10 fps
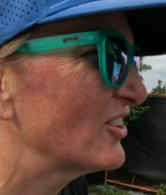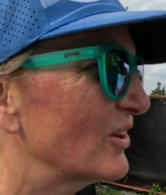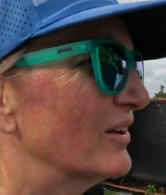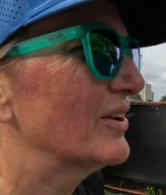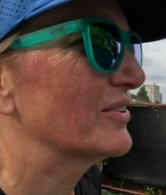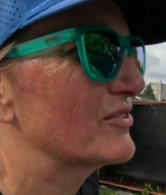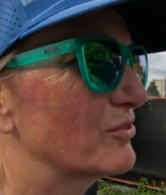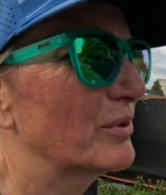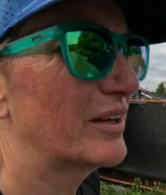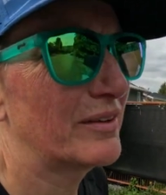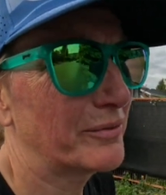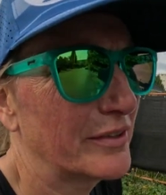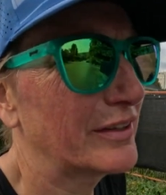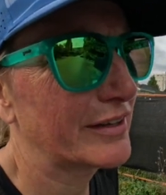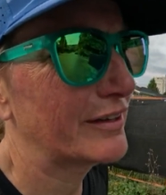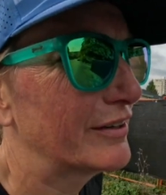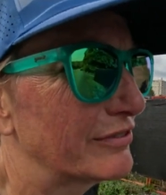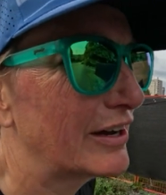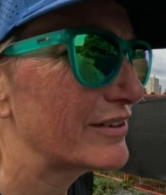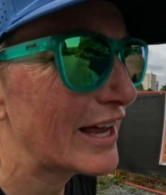don't know. So what, I'll be like
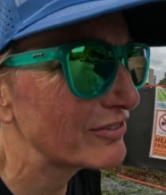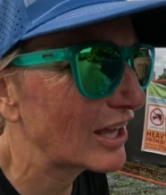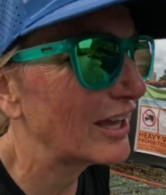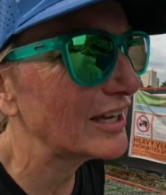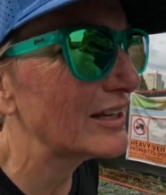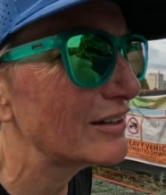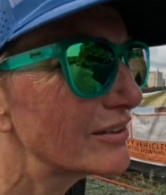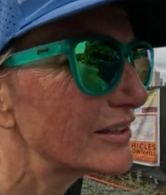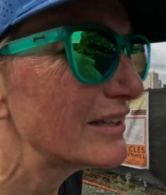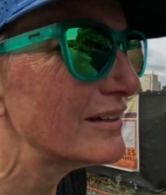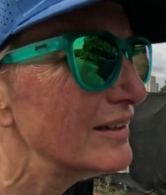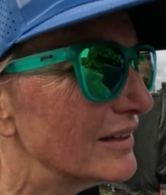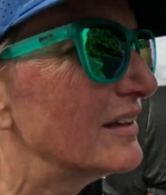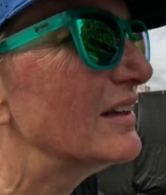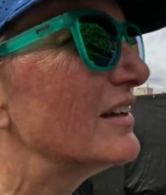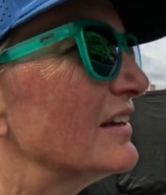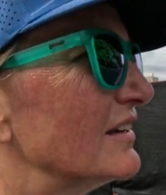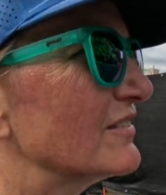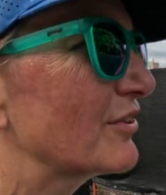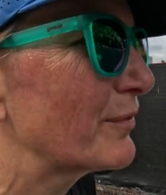5.5K in all in
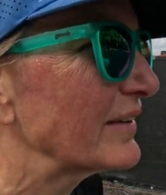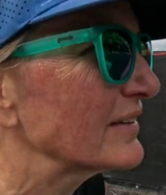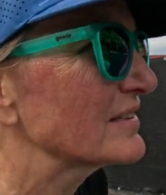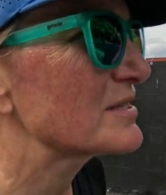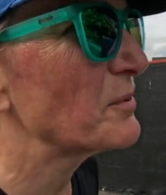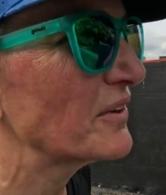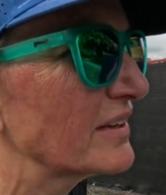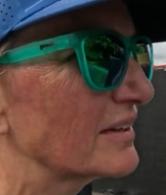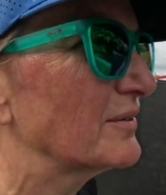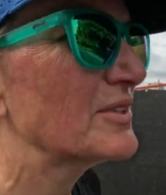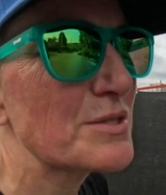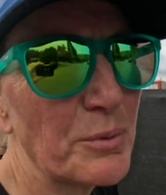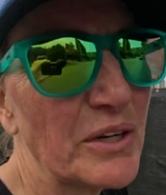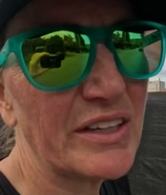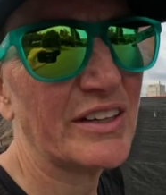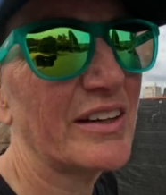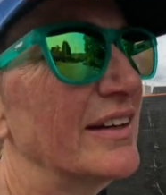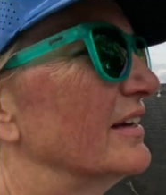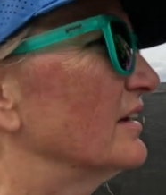for running this morning. I mean, it's pretty good.